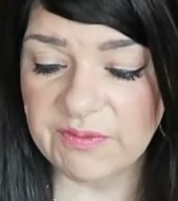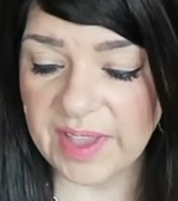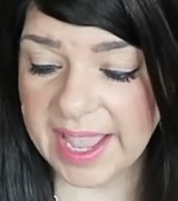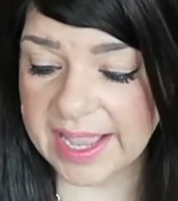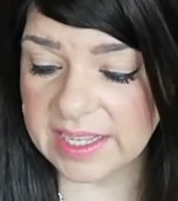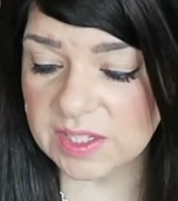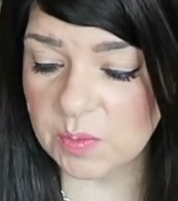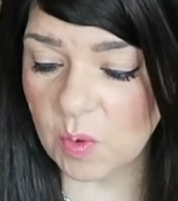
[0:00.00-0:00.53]

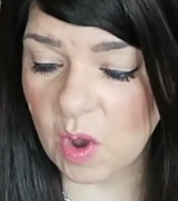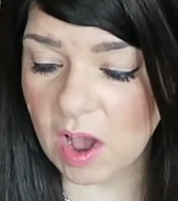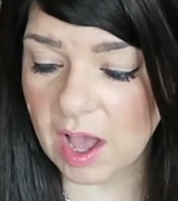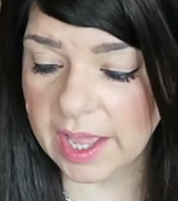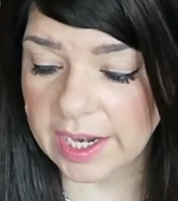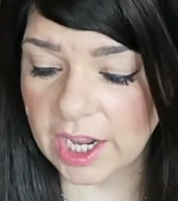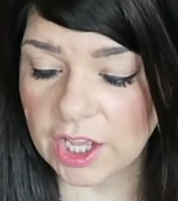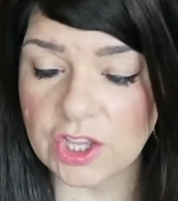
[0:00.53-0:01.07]
Phase
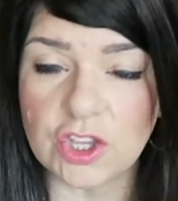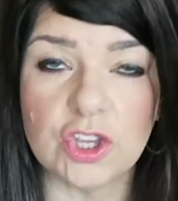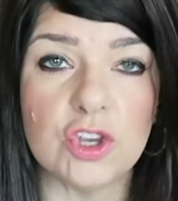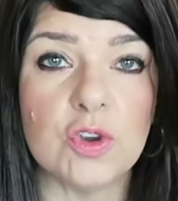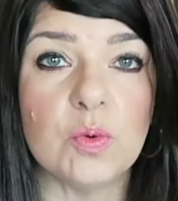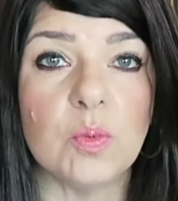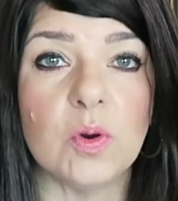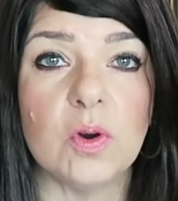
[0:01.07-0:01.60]
1,
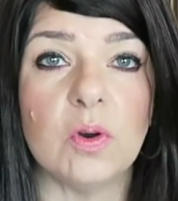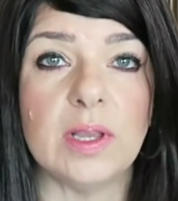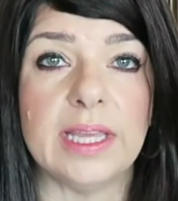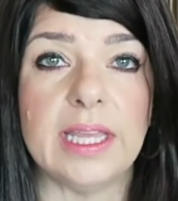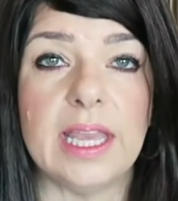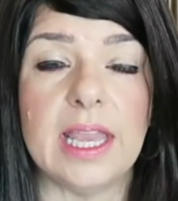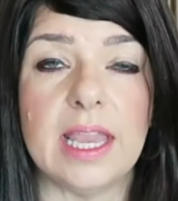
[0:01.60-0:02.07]
you will